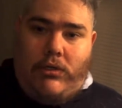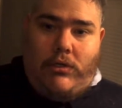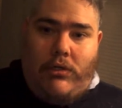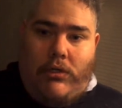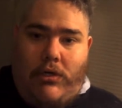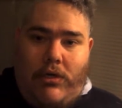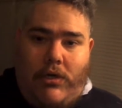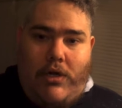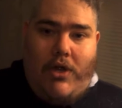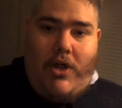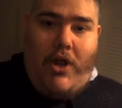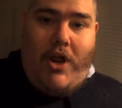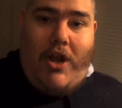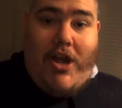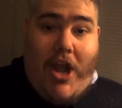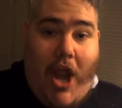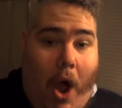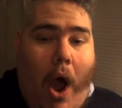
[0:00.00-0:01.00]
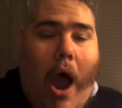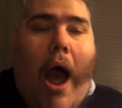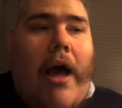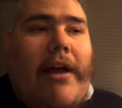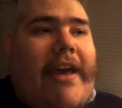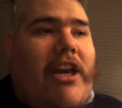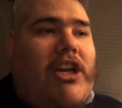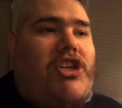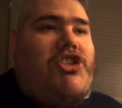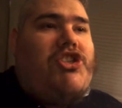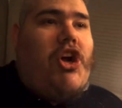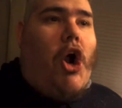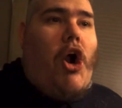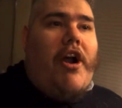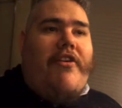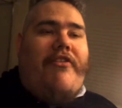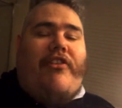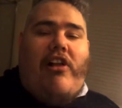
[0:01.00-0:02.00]
like this. No, I'll get a
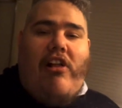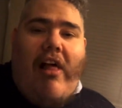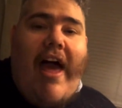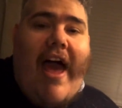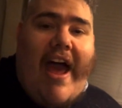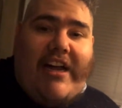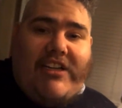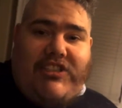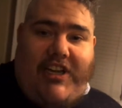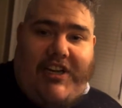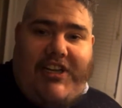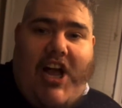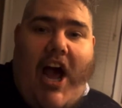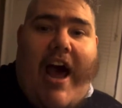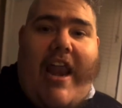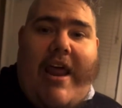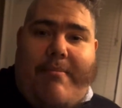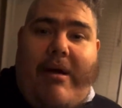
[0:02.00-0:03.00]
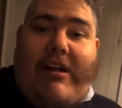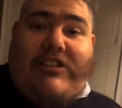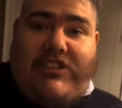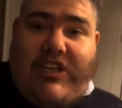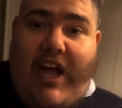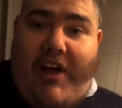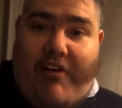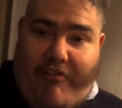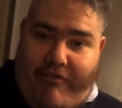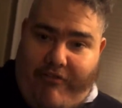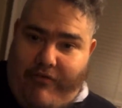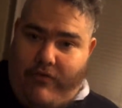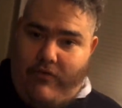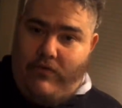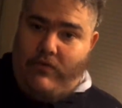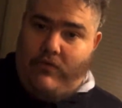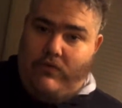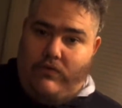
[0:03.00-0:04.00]
shard of glass and cut it myself. All
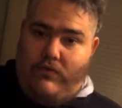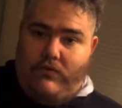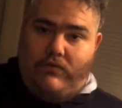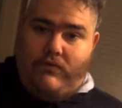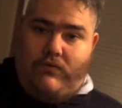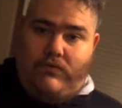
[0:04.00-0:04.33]
right,